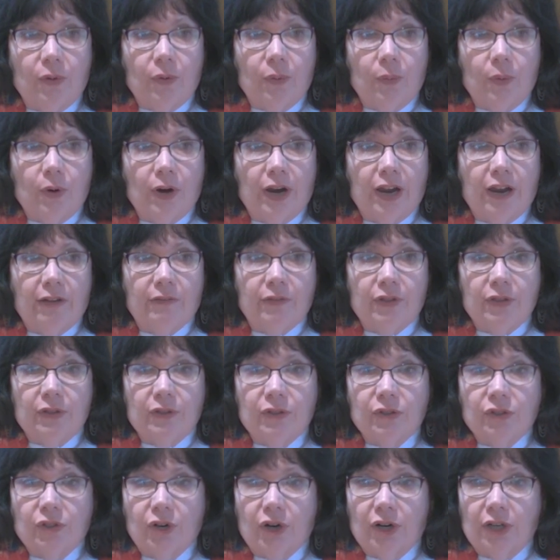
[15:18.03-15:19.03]
wherever the
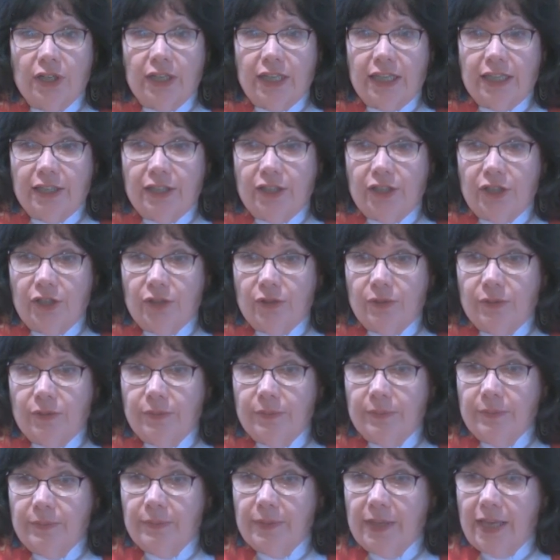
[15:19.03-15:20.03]
star leads you.
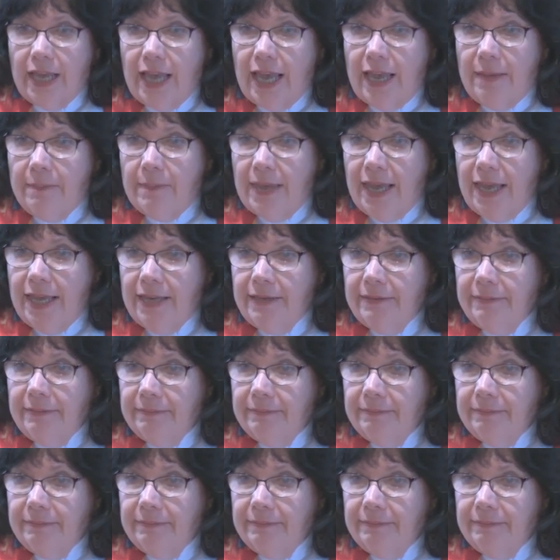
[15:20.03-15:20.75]
Amen. Amen.